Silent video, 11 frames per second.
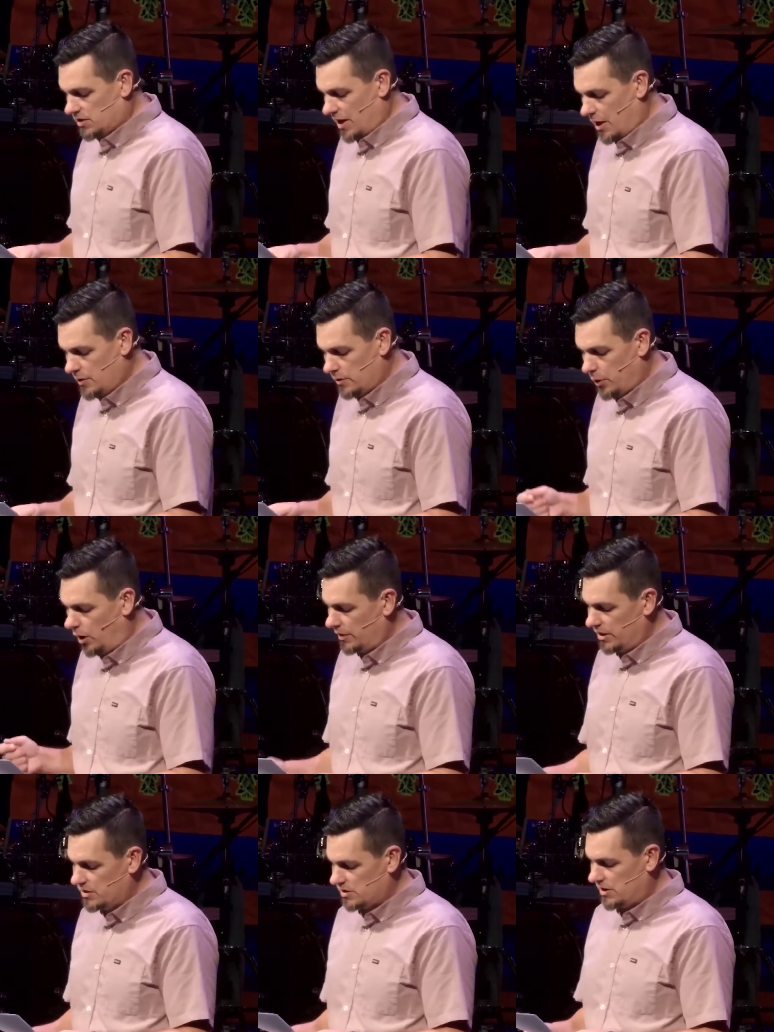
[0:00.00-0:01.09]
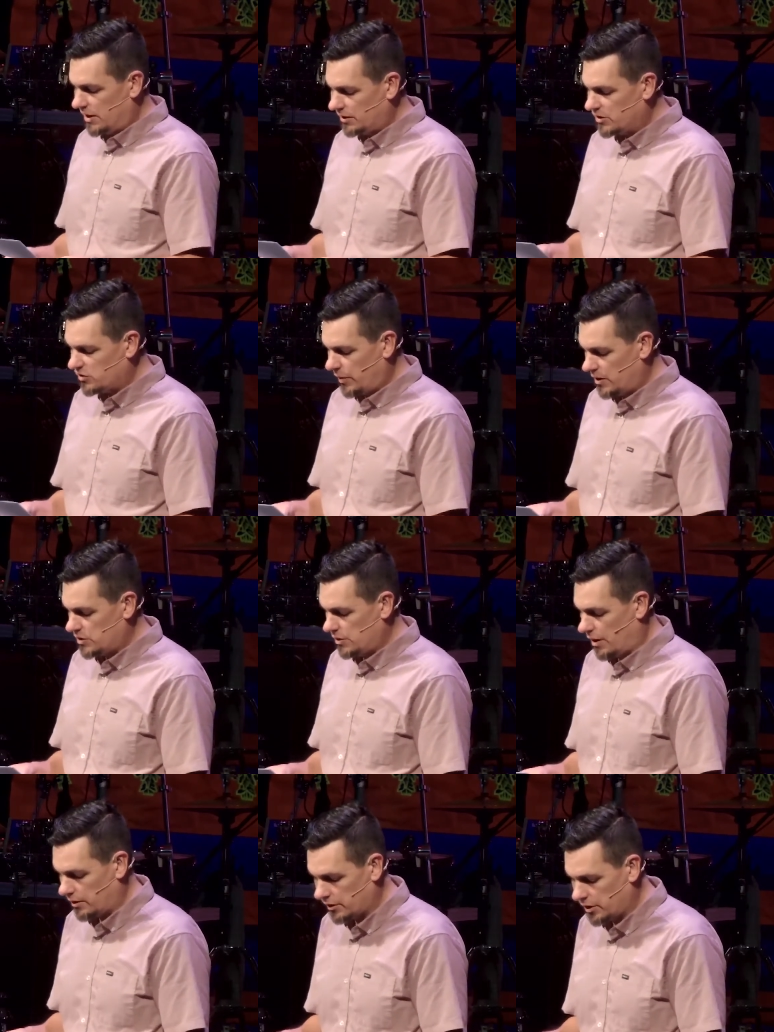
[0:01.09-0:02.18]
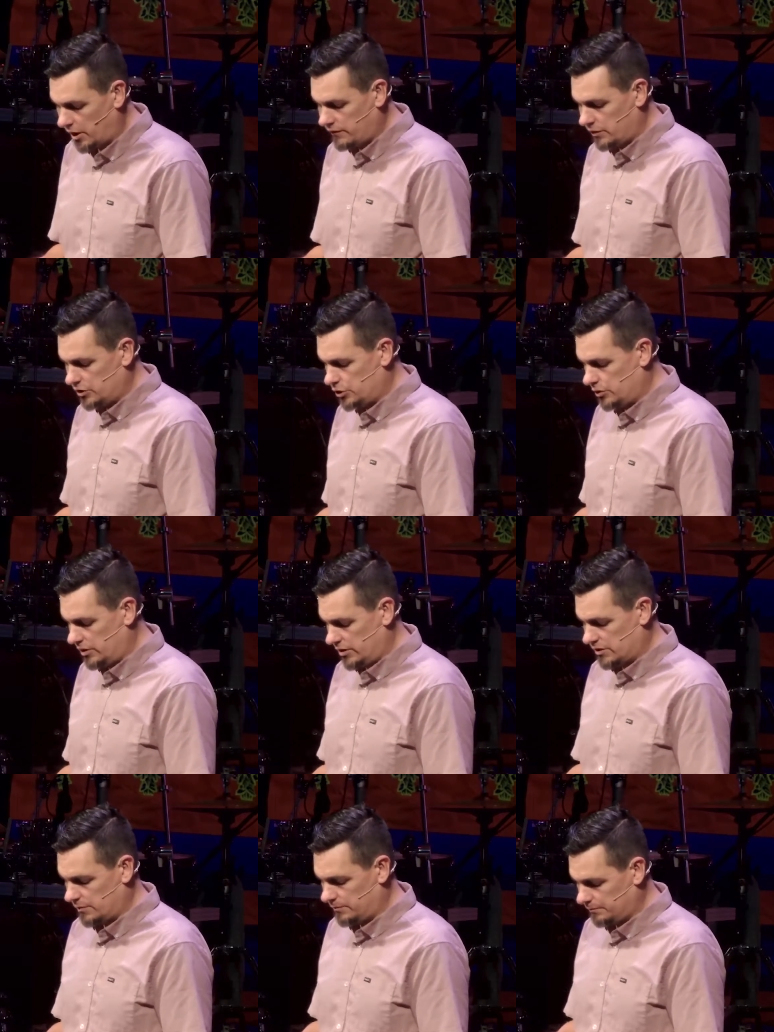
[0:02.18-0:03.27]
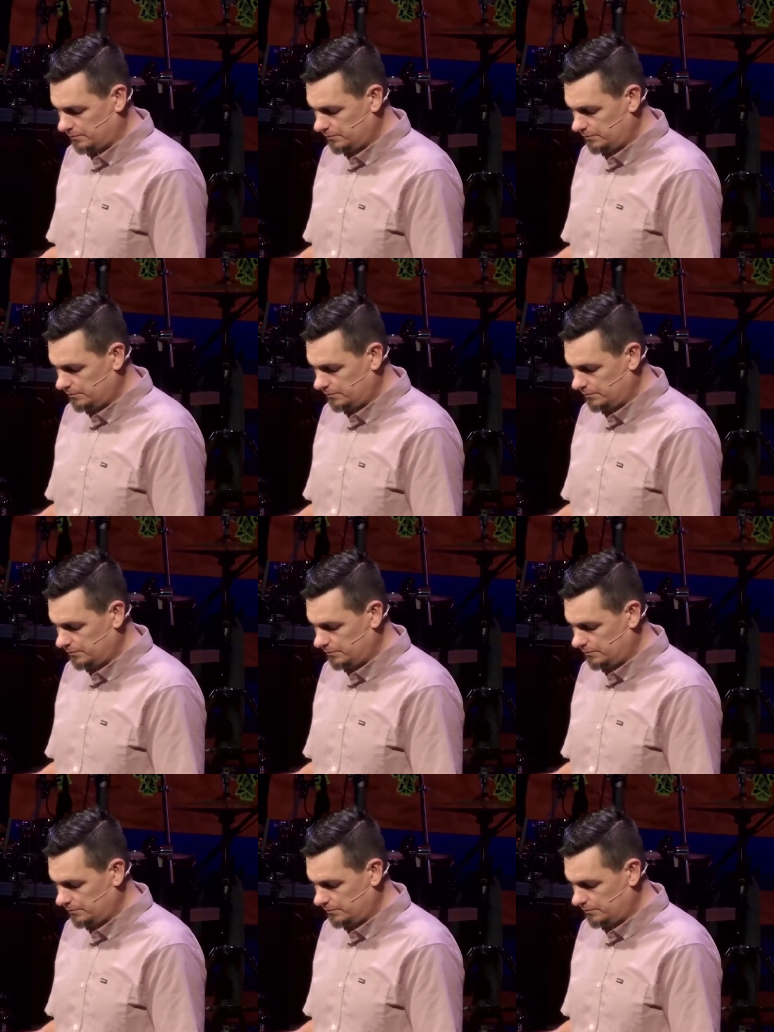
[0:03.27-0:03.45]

Timon, Parmenas, and Nicholas from Antioch, a convert to Judaism.